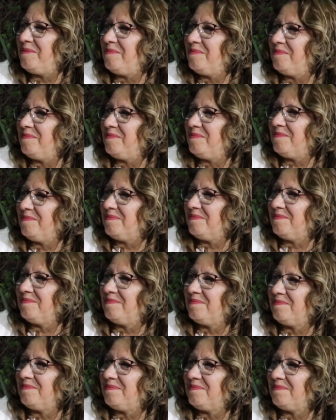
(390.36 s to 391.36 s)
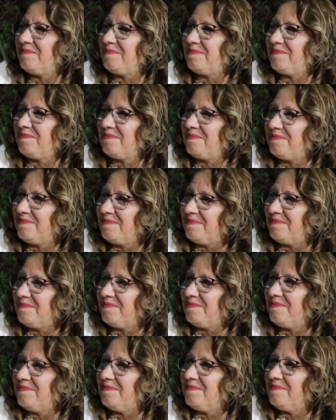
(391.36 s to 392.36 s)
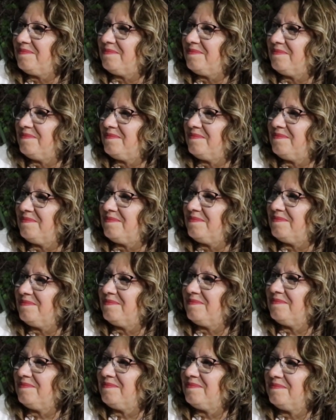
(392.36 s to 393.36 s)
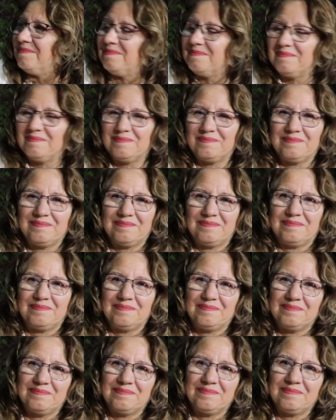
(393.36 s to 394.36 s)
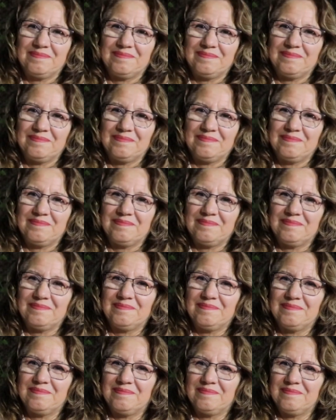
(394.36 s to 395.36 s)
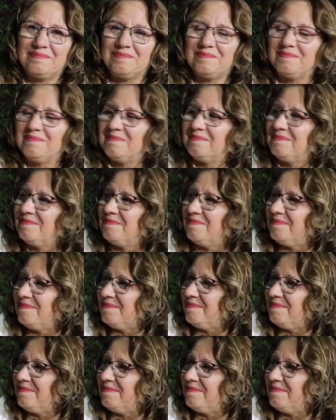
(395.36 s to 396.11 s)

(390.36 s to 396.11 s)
(silent)